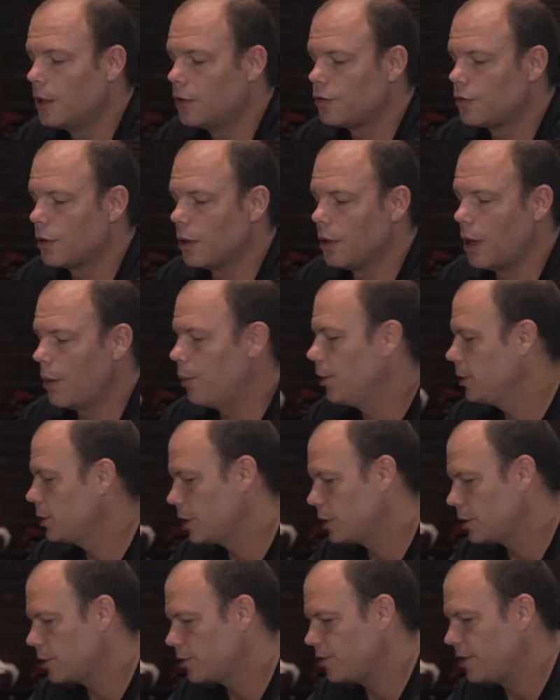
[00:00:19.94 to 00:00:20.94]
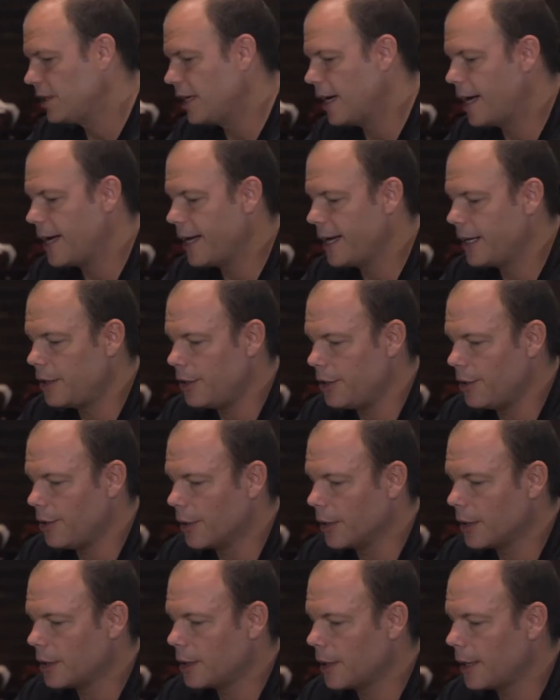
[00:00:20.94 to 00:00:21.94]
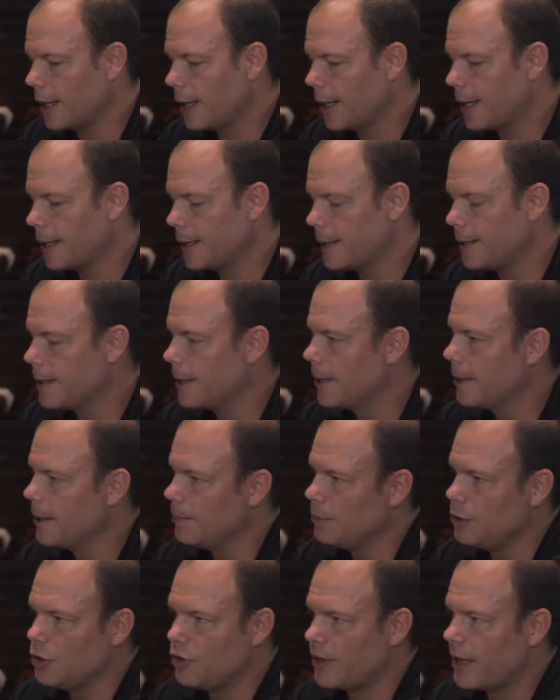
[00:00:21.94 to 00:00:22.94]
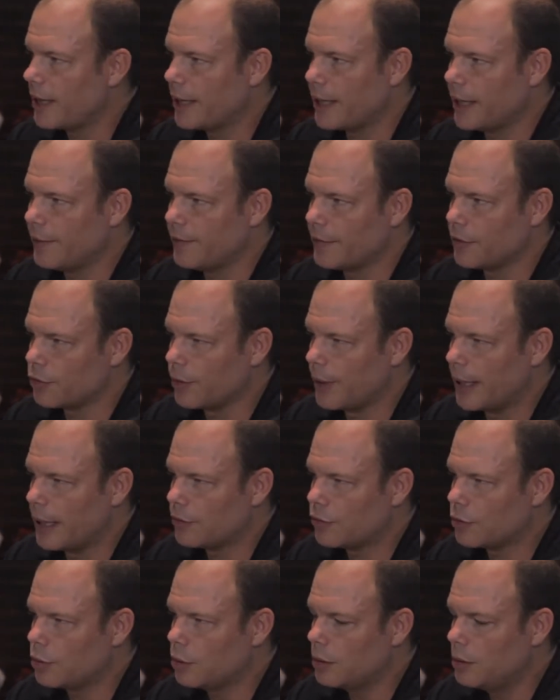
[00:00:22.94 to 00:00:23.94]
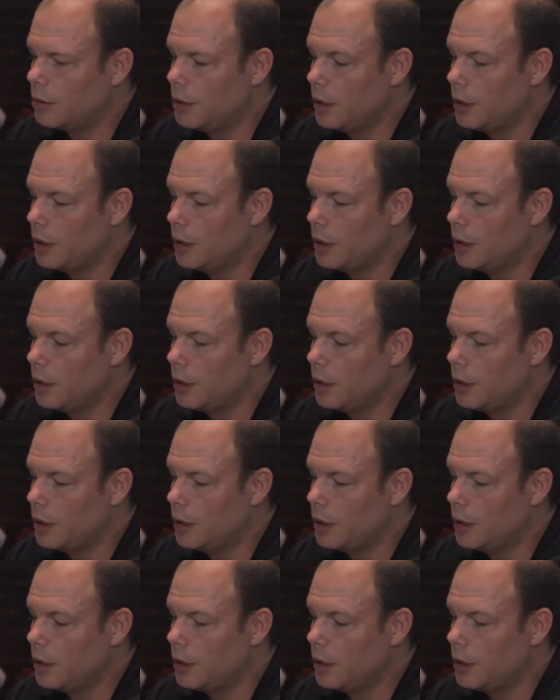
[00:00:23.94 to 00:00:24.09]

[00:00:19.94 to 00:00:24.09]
So I went to CIA in New York and used that kind of as grad school.